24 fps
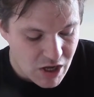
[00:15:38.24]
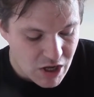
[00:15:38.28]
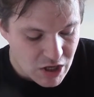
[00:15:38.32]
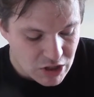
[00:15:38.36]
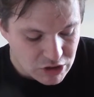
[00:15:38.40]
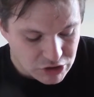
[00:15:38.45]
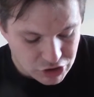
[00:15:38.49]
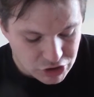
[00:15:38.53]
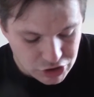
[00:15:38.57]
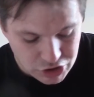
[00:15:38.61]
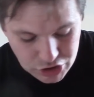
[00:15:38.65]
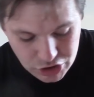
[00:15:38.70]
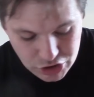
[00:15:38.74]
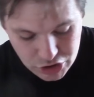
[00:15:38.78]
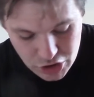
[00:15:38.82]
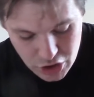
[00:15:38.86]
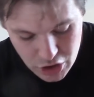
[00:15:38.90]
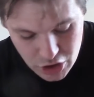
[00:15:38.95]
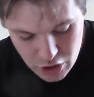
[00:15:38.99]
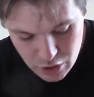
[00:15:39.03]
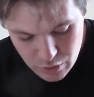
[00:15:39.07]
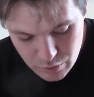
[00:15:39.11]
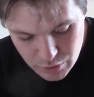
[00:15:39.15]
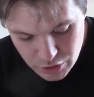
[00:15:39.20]

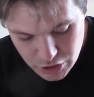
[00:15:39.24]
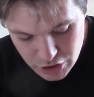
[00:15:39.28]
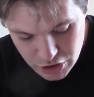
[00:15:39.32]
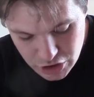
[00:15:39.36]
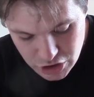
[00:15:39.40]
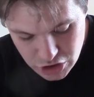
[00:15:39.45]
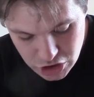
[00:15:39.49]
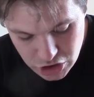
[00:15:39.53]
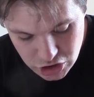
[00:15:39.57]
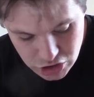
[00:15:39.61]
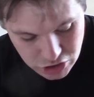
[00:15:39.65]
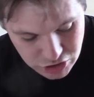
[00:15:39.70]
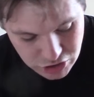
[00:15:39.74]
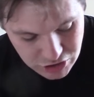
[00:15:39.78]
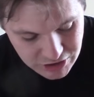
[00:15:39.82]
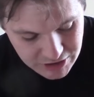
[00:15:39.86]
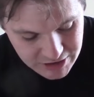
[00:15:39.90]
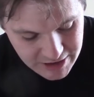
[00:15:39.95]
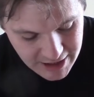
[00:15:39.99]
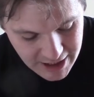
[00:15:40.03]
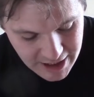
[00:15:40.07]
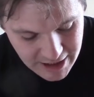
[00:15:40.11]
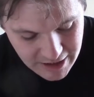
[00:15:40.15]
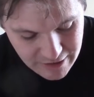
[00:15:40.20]
So you could
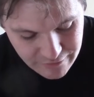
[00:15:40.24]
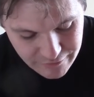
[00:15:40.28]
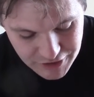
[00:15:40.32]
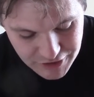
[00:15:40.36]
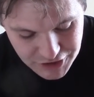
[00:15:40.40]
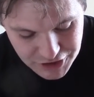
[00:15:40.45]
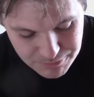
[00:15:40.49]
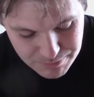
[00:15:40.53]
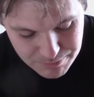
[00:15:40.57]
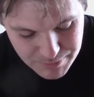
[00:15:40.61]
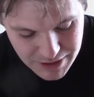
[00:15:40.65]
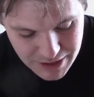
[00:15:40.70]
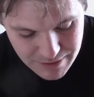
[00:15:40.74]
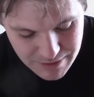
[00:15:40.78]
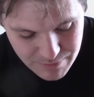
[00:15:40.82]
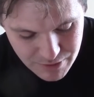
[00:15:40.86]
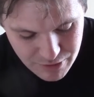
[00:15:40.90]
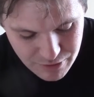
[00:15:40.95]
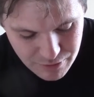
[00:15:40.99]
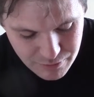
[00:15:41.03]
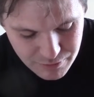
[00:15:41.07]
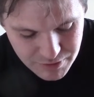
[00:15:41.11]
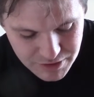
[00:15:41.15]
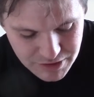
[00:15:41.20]
take a fission
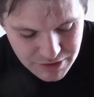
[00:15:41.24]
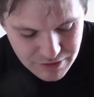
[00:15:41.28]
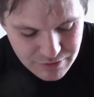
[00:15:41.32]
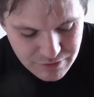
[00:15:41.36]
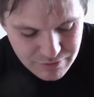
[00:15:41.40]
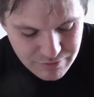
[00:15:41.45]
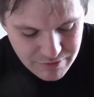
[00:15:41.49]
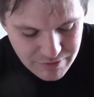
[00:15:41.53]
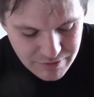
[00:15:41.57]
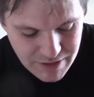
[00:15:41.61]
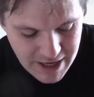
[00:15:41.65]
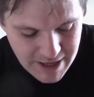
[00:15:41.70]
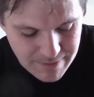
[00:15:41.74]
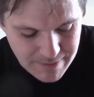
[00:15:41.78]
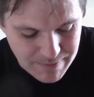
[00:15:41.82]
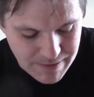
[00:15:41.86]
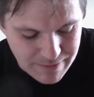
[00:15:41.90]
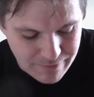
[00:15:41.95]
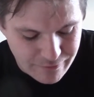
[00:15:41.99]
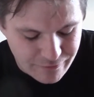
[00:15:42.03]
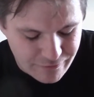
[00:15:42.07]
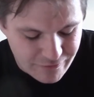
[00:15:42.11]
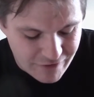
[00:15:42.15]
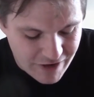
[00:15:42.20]
beamer, which is AP
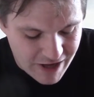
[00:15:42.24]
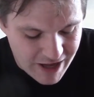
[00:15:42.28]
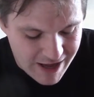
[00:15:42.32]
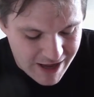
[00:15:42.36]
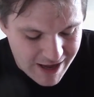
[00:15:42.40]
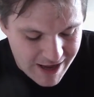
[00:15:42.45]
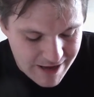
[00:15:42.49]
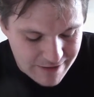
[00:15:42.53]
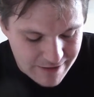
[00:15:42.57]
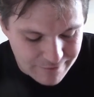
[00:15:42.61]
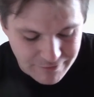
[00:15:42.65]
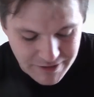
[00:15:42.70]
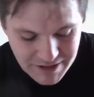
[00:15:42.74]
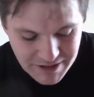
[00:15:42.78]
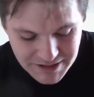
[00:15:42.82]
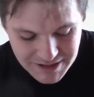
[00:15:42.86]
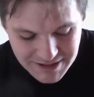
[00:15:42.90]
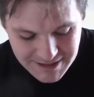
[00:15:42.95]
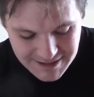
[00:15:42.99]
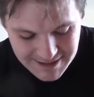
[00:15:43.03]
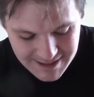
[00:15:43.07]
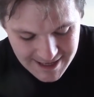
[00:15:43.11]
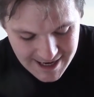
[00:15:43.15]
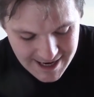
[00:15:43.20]
5,
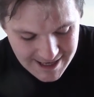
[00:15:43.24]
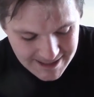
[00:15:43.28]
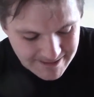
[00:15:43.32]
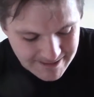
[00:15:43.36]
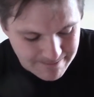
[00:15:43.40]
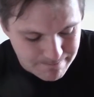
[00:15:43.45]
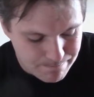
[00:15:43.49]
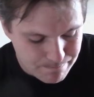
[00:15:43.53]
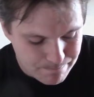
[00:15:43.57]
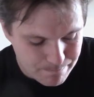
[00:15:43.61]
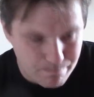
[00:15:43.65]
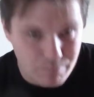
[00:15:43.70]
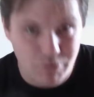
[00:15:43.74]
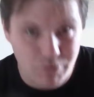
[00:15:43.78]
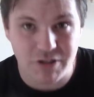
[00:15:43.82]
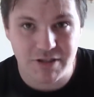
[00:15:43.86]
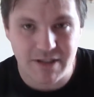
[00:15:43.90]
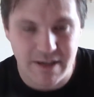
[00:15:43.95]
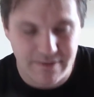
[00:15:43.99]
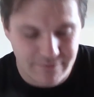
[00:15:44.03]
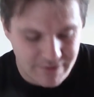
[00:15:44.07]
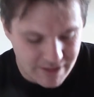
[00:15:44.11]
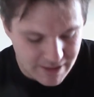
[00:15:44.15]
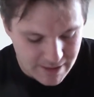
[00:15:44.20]
range 10, but it's
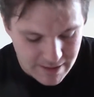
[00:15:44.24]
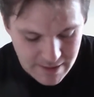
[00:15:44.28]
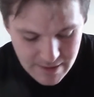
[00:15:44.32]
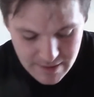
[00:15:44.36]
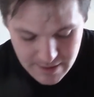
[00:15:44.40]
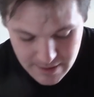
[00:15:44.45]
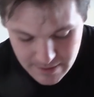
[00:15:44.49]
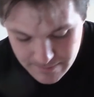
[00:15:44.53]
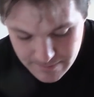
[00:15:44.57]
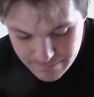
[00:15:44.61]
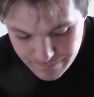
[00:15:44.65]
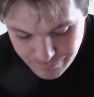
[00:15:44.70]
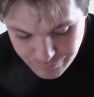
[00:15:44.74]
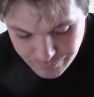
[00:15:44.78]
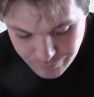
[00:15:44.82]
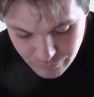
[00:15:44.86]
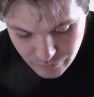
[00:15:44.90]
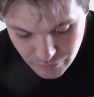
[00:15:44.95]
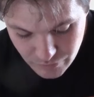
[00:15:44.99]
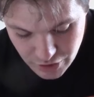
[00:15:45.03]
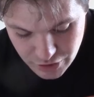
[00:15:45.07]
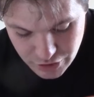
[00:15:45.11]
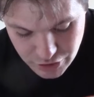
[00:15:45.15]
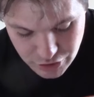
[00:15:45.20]
heavy.
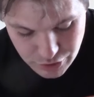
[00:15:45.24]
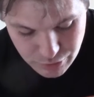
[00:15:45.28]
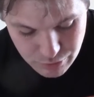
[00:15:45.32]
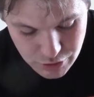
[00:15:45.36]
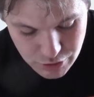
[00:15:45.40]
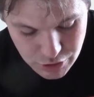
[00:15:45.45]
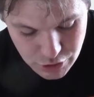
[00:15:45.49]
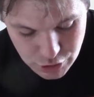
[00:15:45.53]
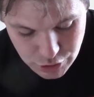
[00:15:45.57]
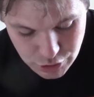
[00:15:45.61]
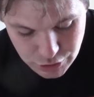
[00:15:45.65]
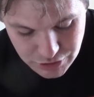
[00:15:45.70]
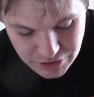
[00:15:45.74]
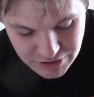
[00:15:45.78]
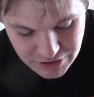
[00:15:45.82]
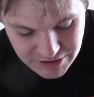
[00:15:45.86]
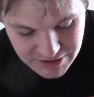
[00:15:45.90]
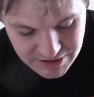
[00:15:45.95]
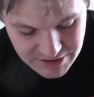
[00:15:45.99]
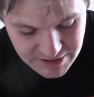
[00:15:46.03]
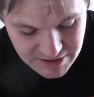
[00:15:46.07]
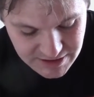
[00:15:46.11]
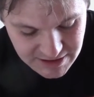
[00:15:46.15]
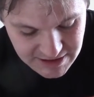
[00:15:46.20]
You could
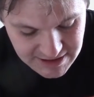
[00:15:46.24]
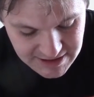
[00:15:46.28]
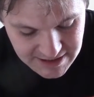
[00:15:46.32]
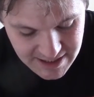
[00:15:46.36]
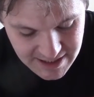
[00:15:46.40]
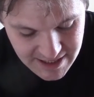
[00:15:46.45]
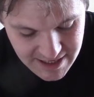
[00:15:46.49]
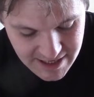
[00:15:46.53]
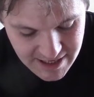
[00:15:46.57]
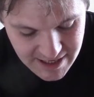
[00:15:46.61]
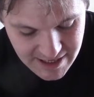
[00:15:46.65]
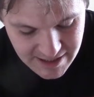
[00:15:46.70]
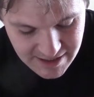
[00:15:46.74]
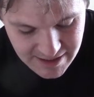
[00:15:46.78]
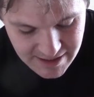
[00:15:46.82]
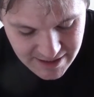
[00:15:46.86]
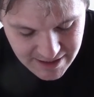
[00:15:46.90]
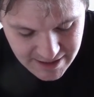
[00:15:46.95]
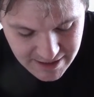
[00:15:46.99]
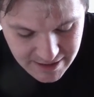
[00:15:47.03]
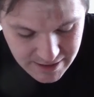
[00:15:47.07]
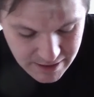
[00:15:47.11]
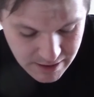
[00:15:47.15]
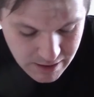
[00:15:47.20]
take,
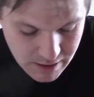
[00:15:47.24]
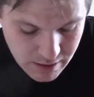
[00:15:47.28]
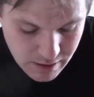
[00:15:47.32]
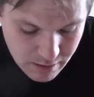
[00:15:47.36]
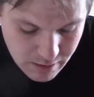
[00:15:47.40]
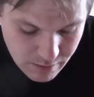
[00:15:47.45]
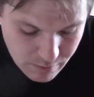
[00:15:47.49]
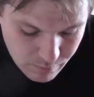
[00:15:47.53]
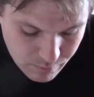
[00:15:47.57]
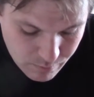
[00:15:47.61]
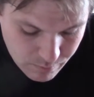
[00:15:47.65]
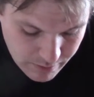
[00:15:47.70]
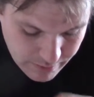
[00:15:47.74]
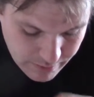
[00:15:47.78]
what